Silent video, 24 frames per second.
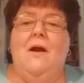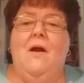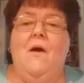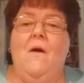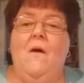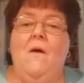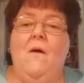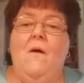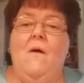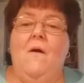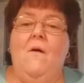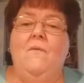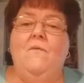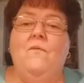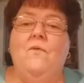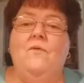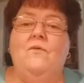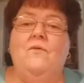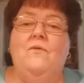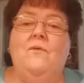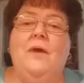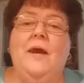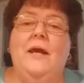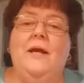Oh, well,
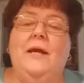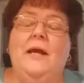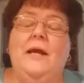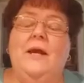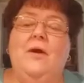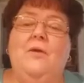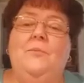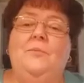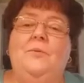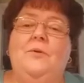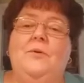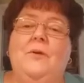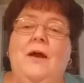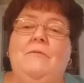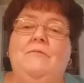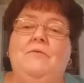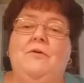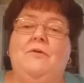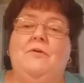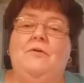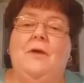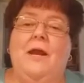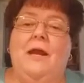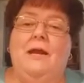great. I hope you have
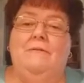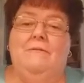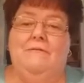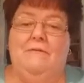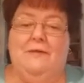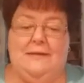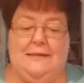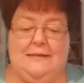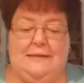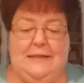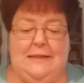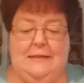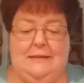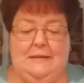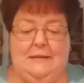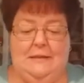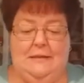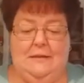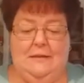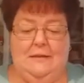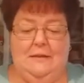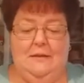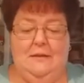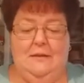a great
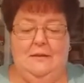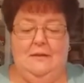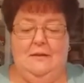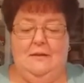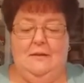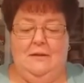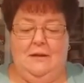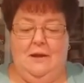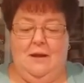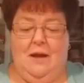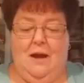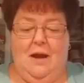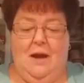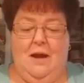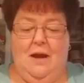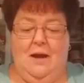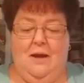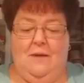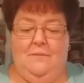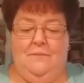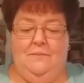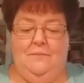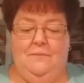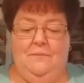visit.
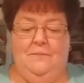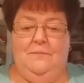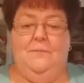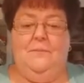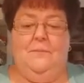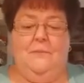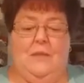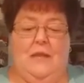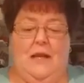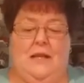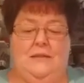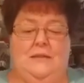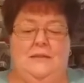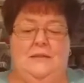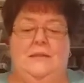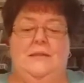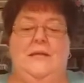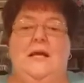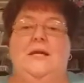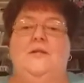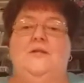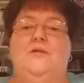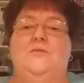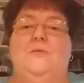That's a
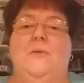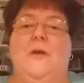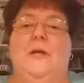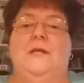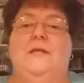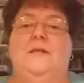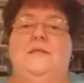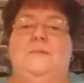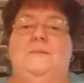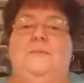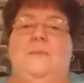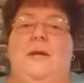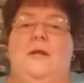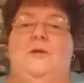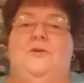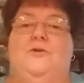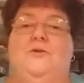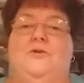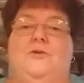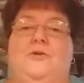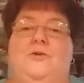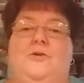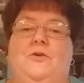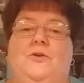nice way to spend
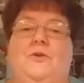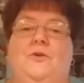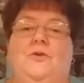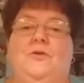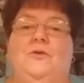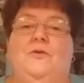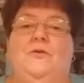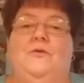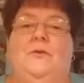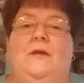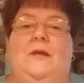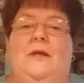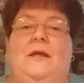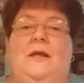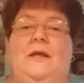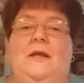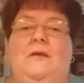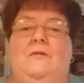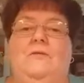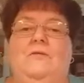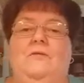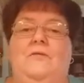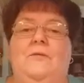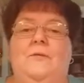your New Year's
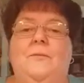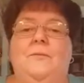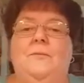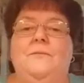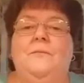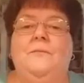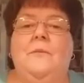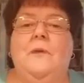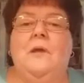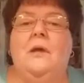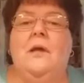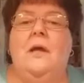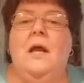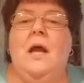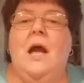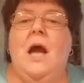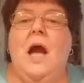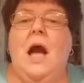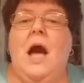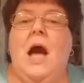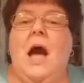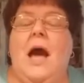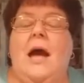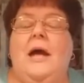Eve.
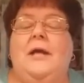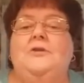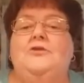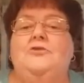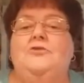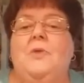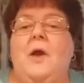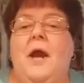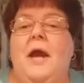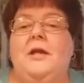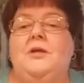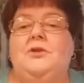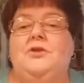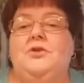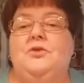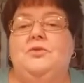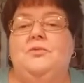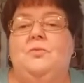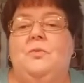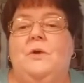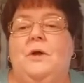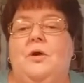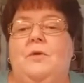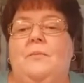I try
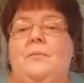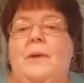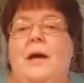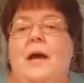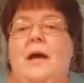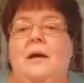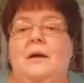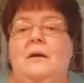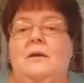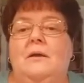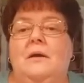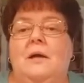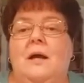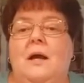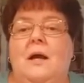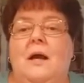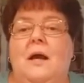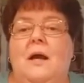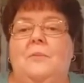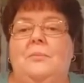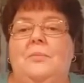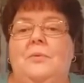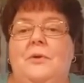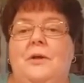to, Wilma,
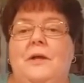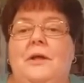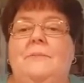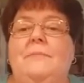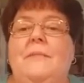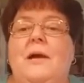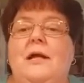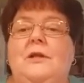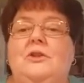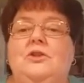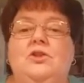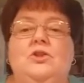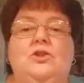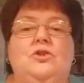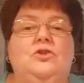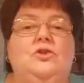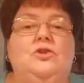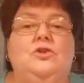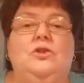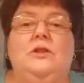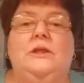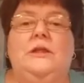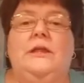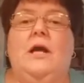pretty much,
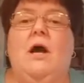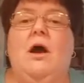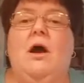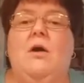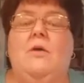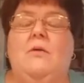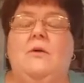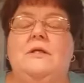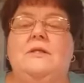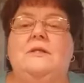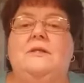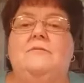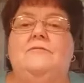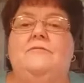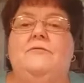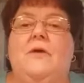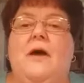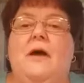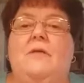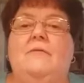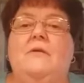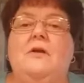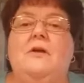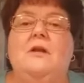usually always at
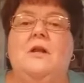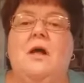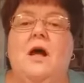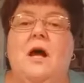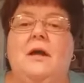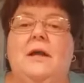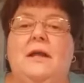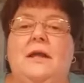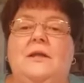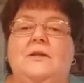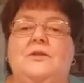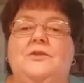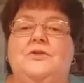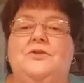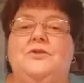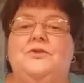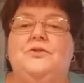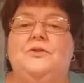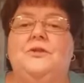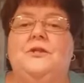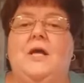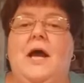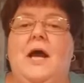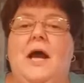5 o'clock
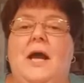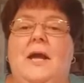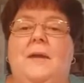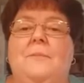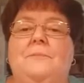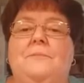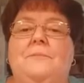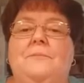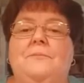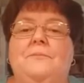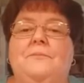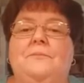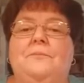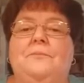Eastern Time.